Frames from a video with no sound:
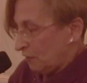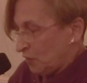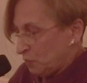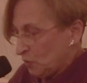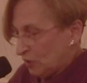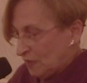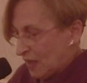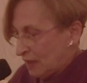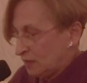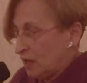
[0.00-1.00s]
of the building
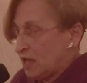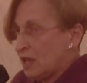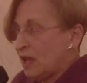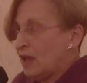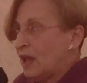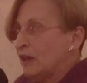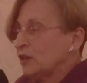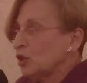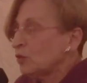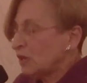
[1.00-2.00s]
that night,
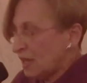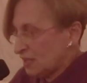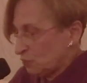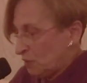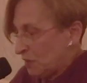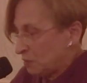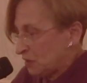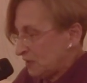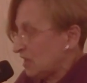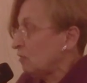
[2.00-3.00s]
and Lou and Les
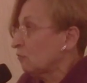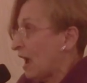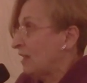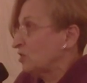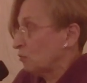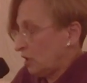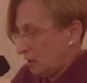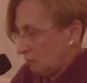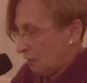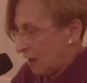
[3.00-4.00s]
remembered seeing rats
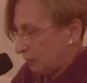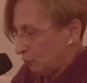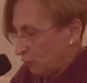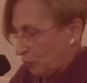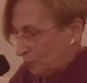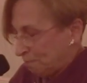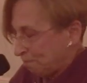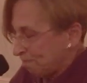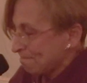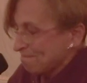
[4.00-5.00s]
running around the room.
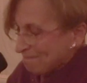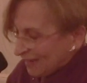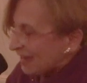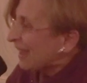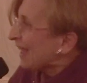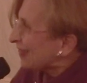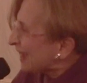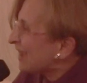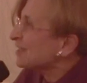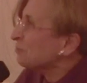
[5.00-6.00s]

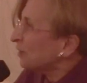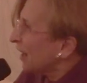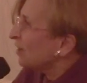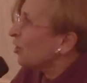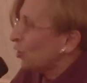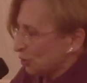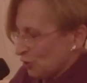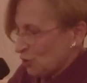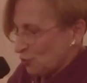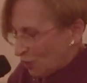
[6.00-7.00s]
That's what I call
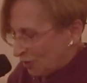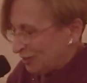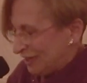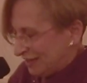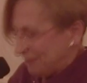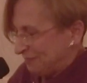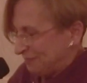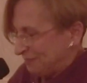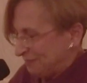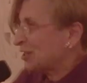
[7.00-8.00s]
struggling
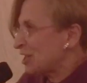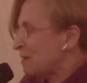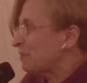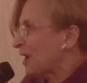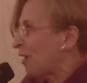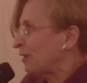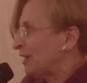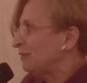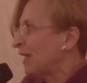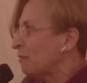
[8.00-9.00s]
to keep
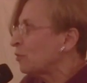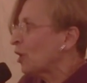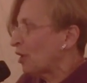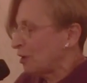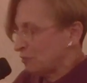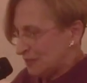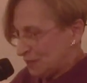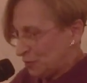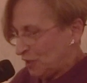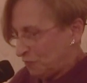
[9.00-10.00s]
going. They were a
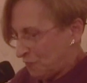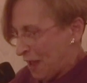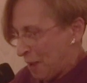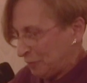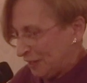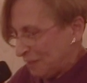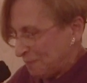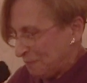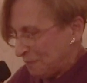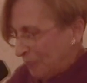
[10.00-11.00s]
resilient family.
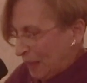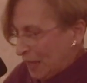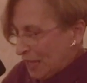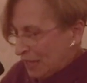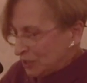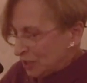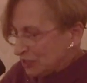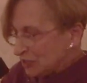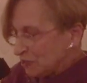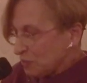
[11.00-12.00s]
In
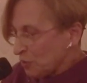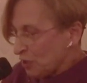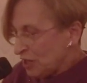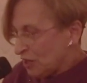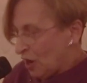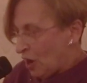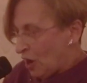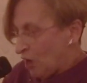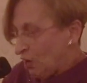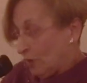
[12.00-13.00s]

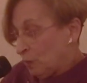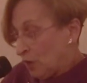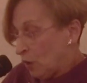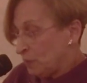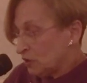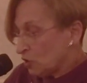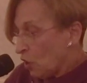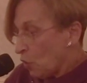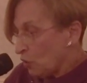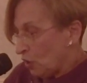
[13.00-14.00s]
1939, we opened a
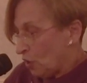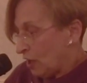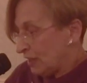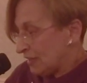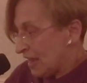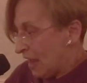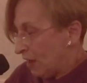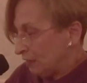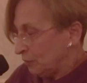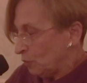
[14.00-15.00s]
coal yard in
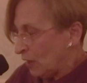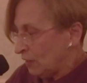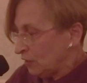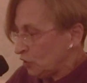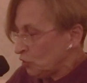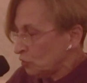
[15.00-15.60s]
town where the